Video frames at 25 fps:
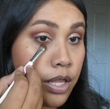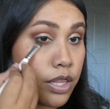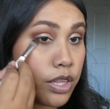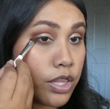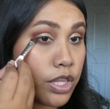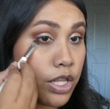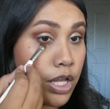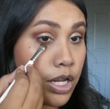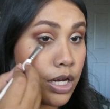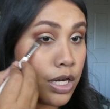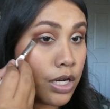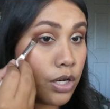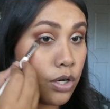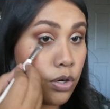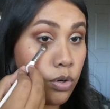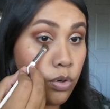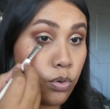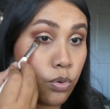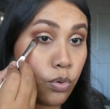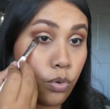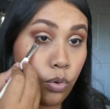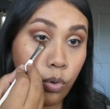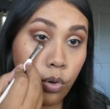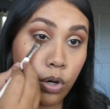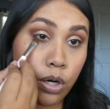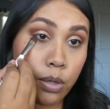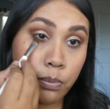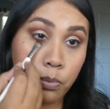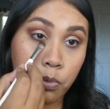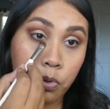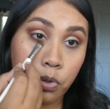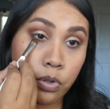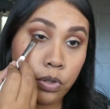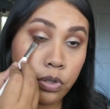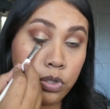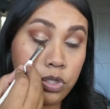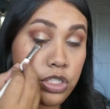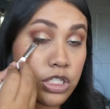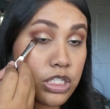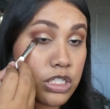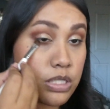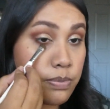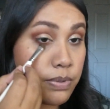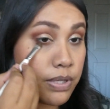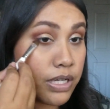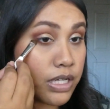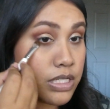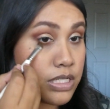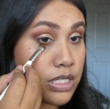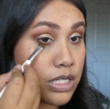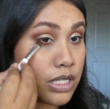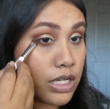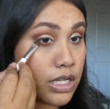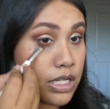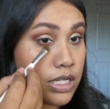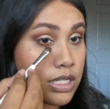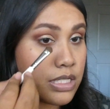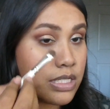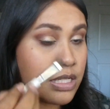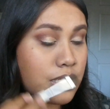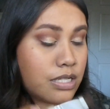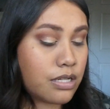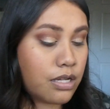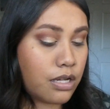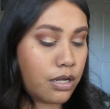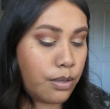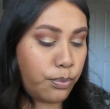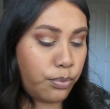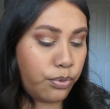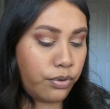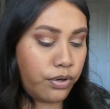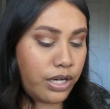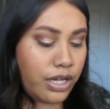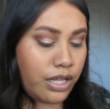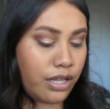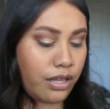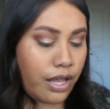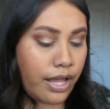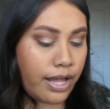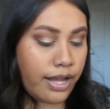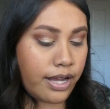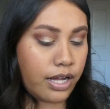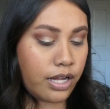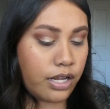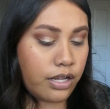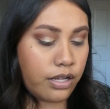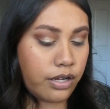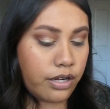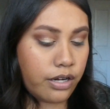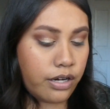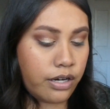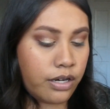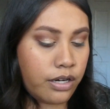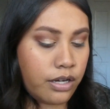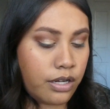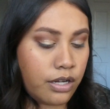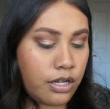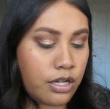than normal just because it is a pretty light color.